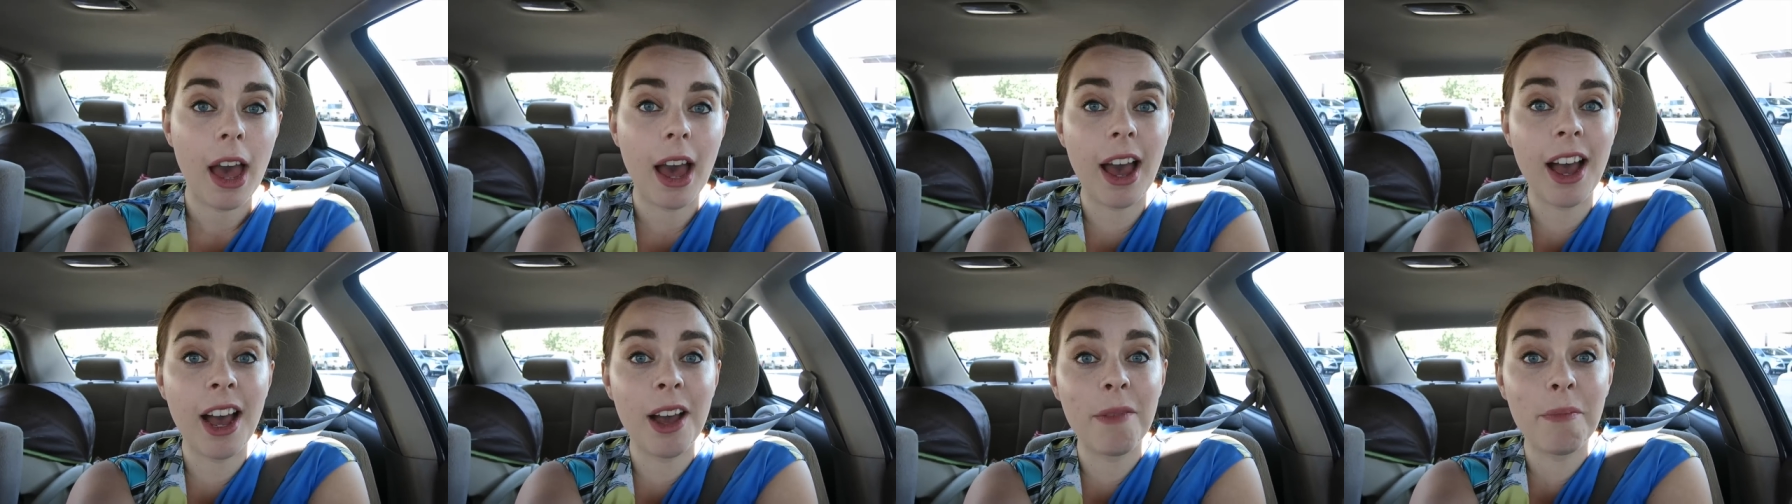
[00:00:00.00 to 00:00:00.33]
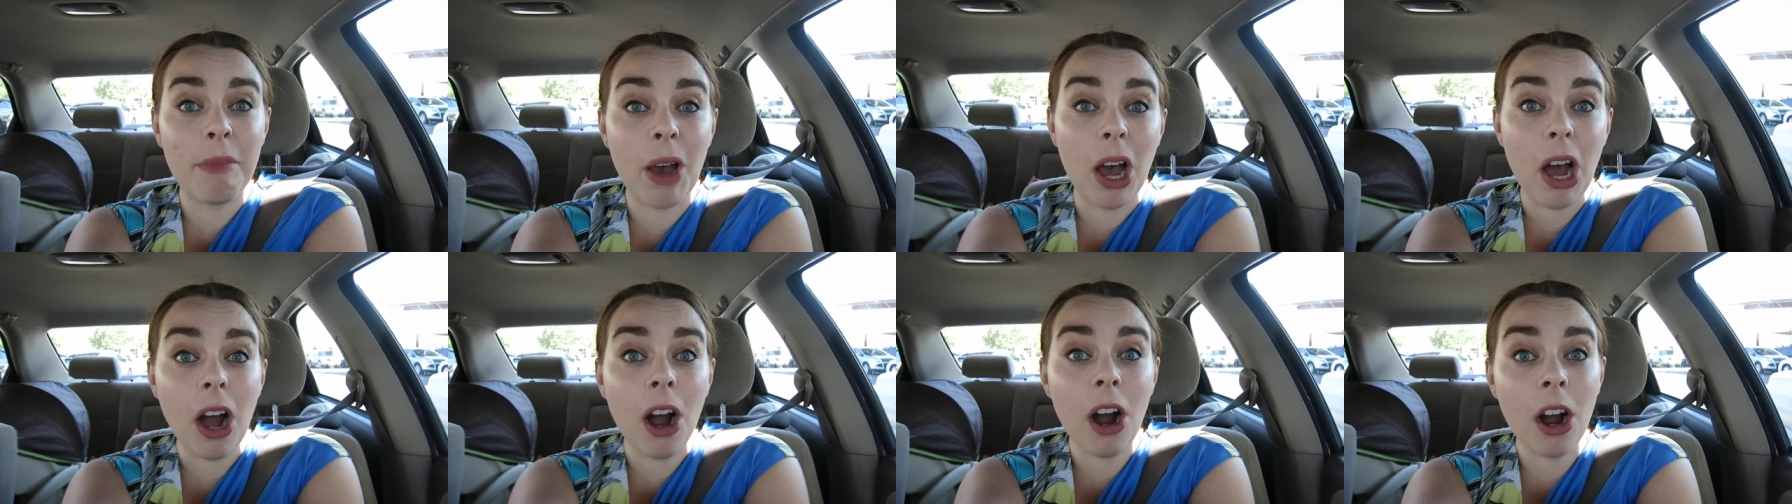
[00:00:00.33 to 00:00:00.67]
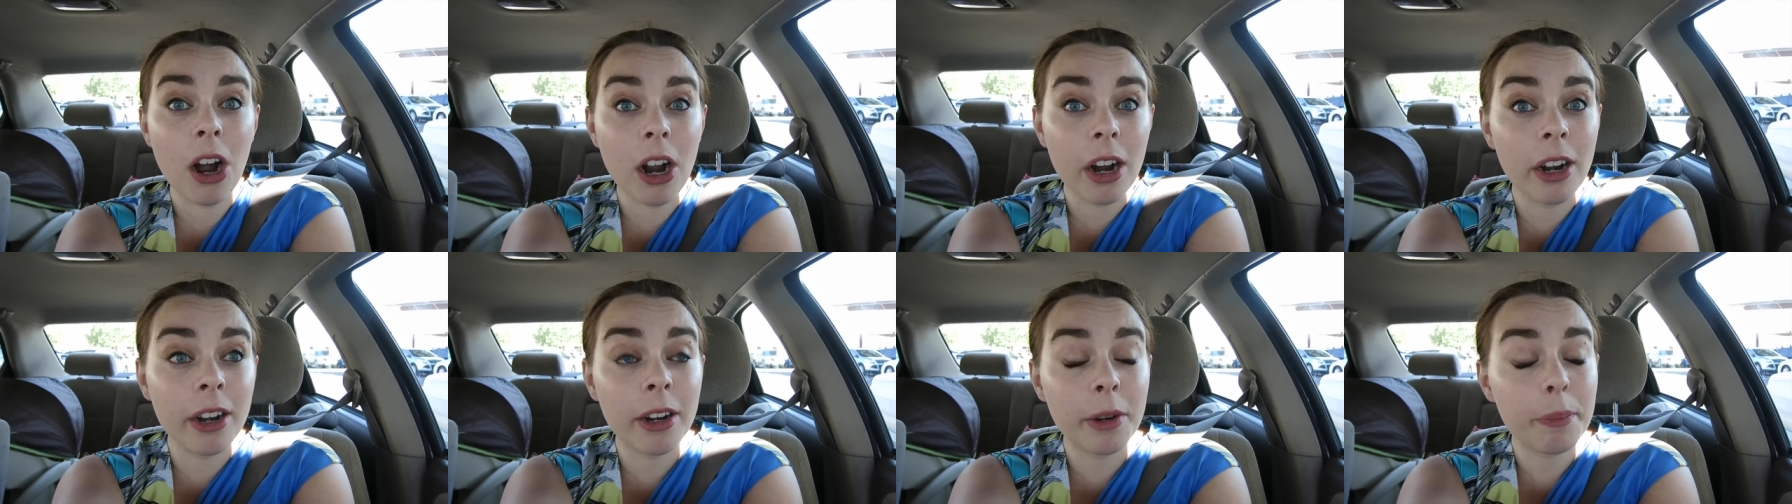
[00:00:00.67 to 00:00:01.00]
Um,
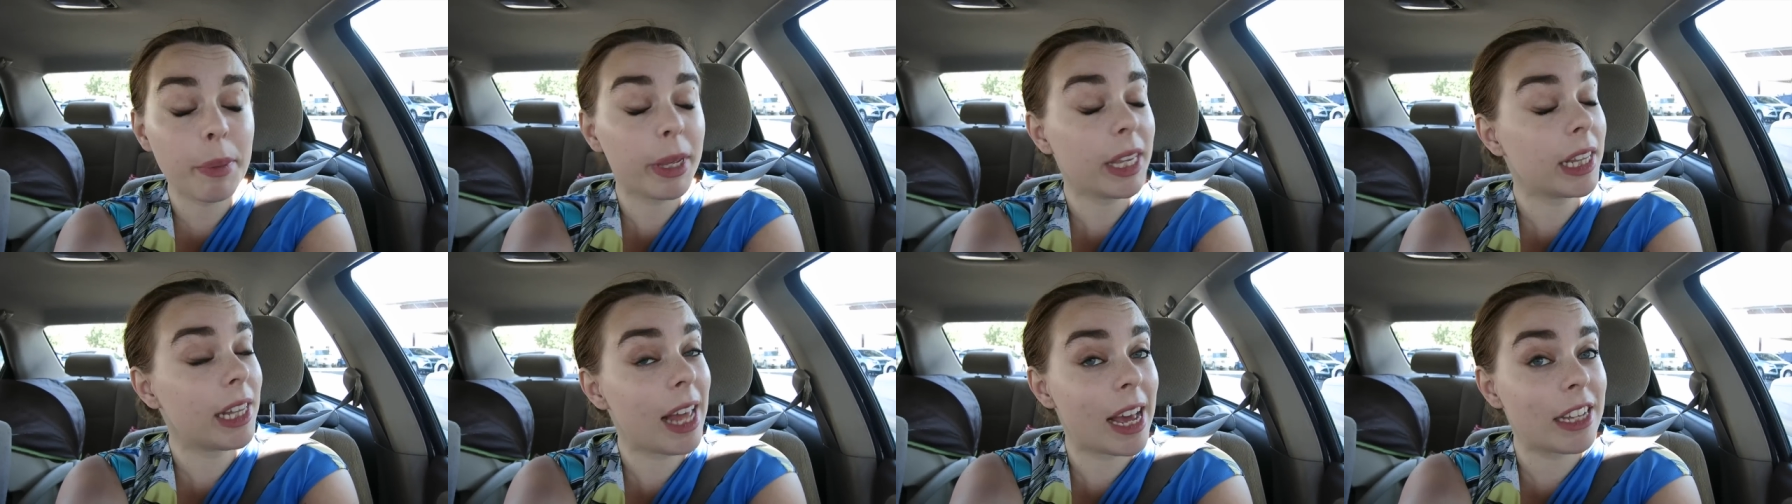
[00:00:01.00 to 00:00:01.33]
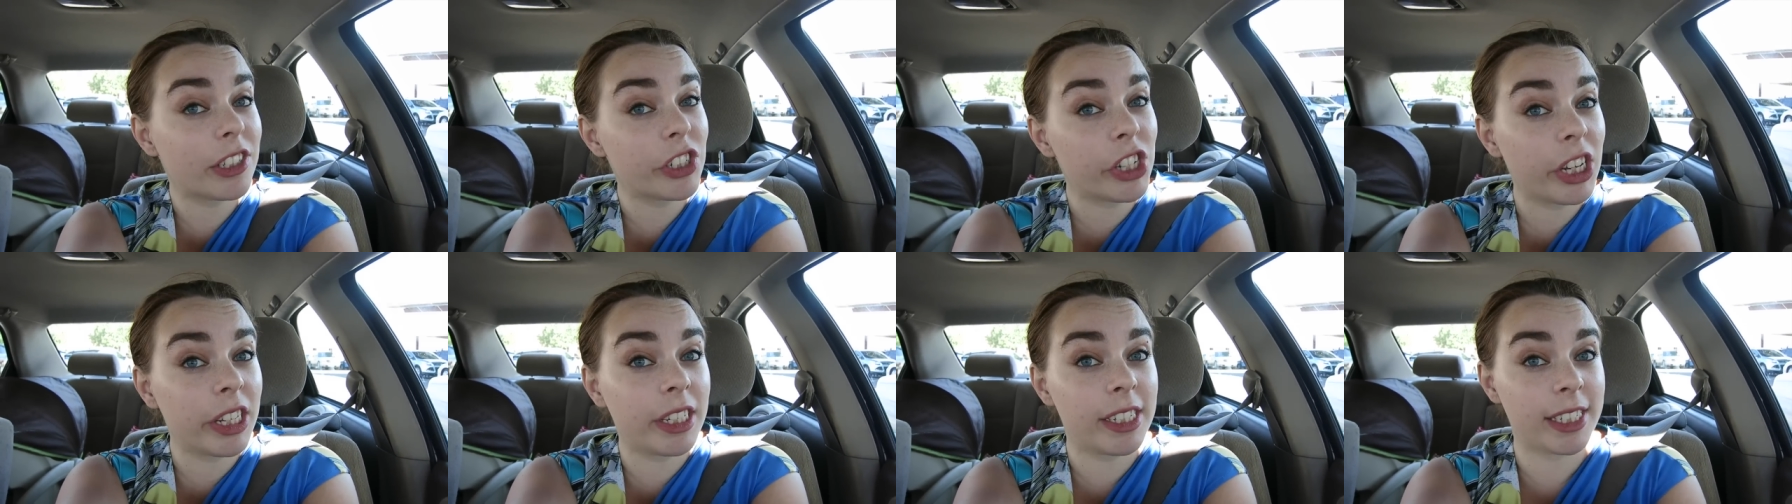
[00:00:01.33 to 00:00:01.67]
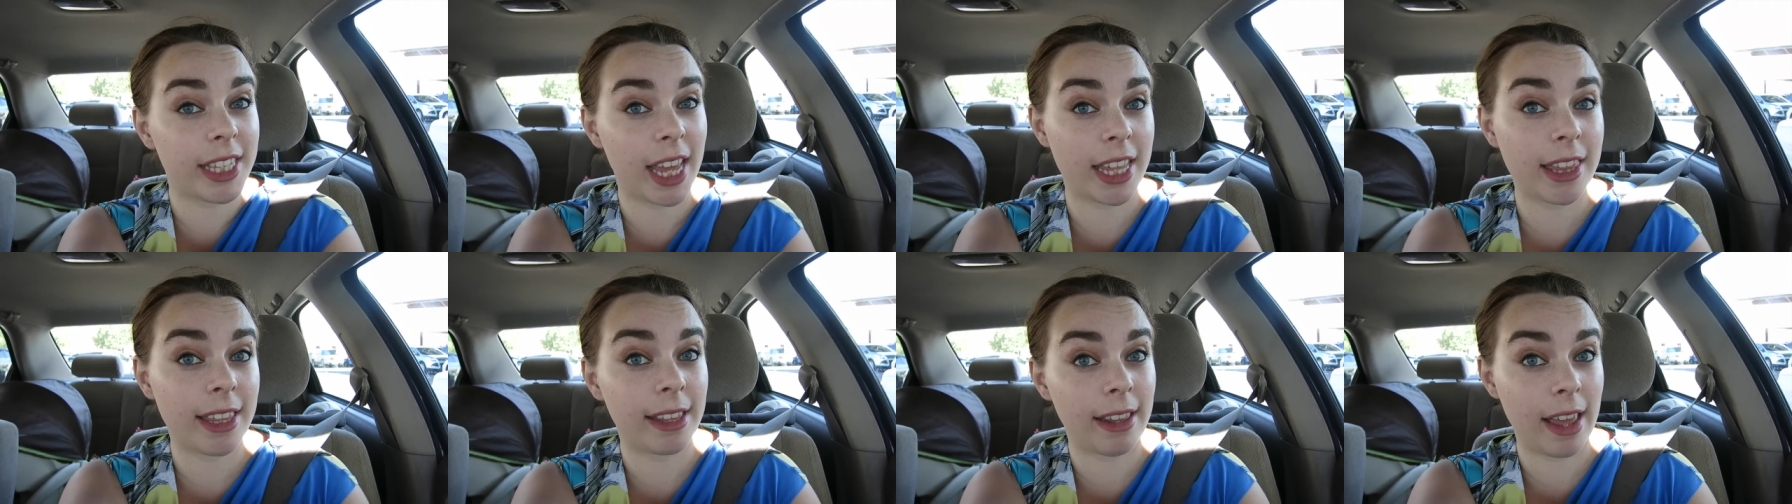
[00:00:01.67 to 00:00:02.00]
our big latch on
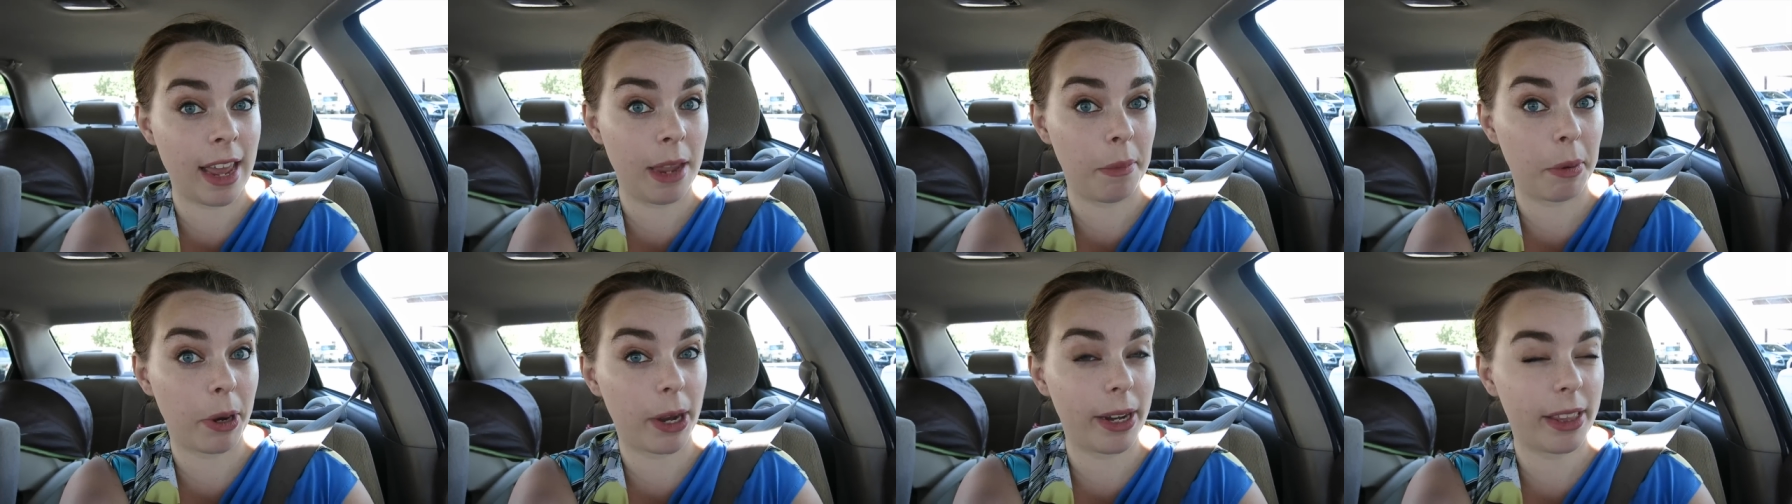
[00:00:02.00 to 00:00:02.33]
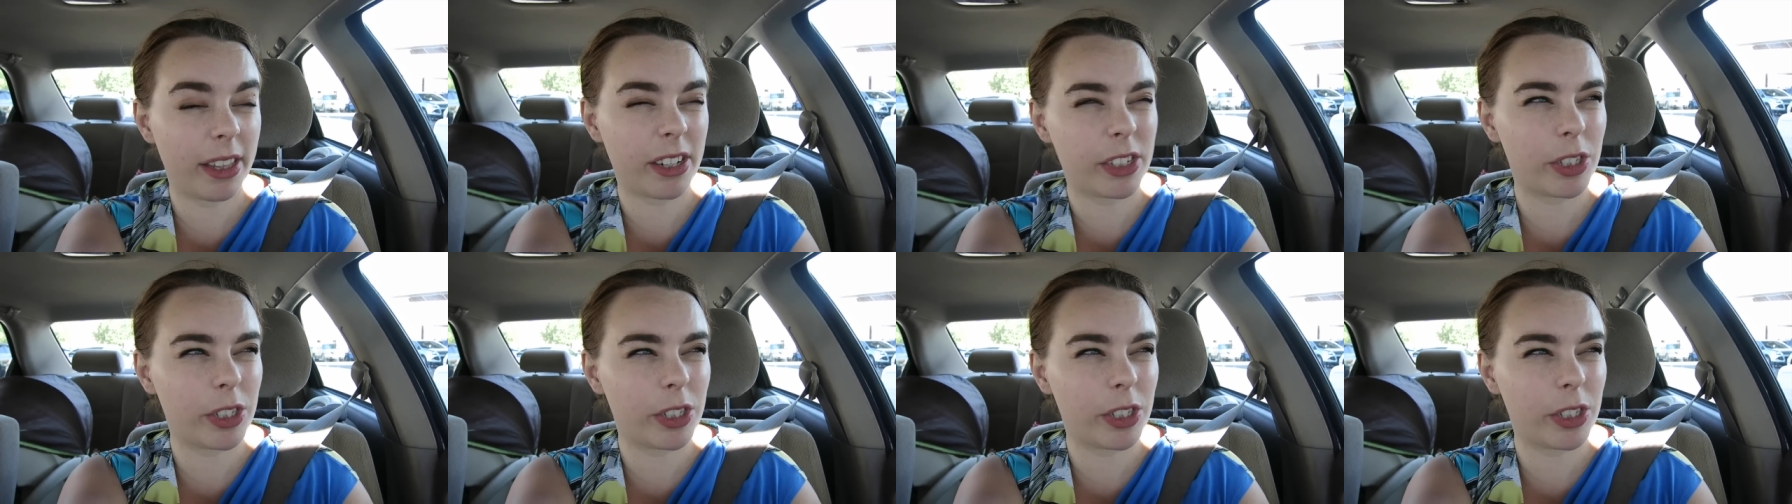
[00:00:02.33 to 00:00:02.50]
is at the library.